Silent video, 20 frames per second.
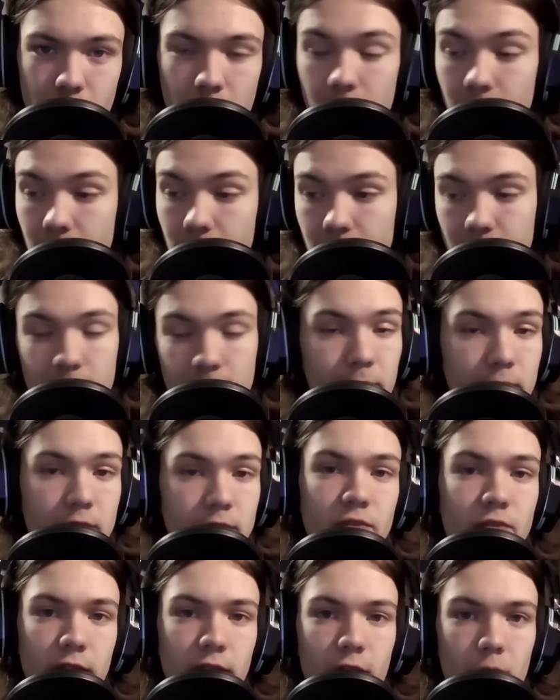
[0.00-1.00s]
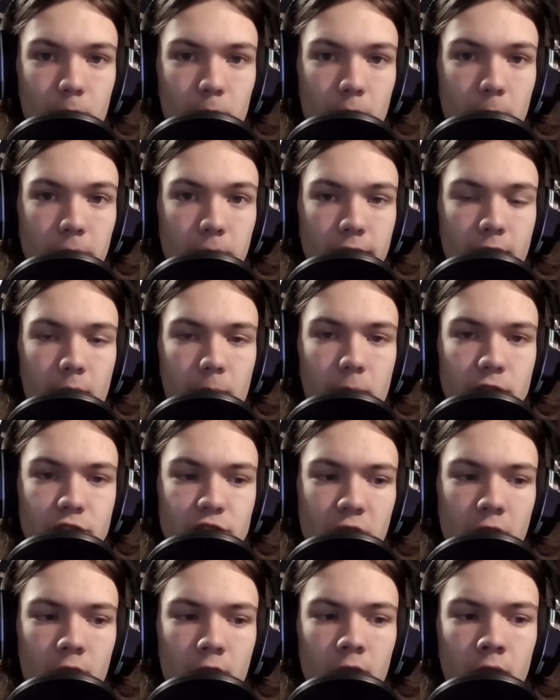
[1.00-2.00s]
I'll keep this video public on my
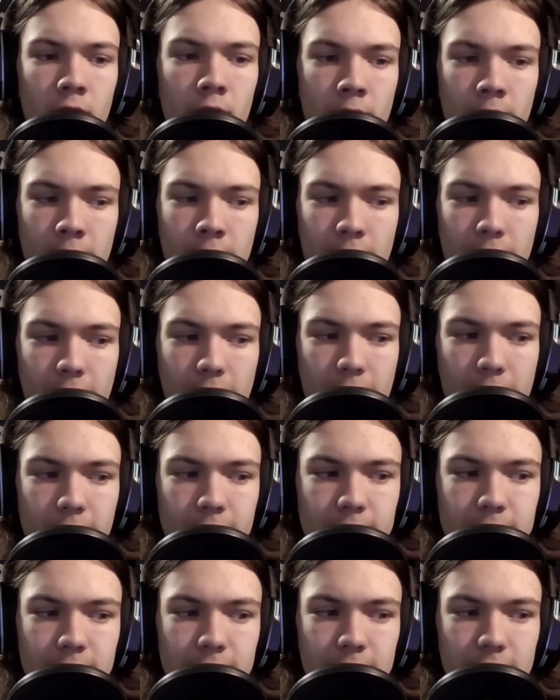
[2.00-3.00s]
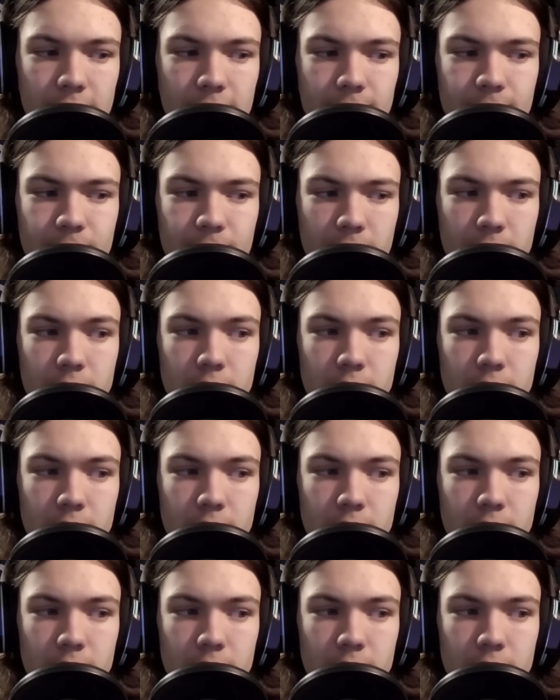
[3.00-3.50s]
channel, and if it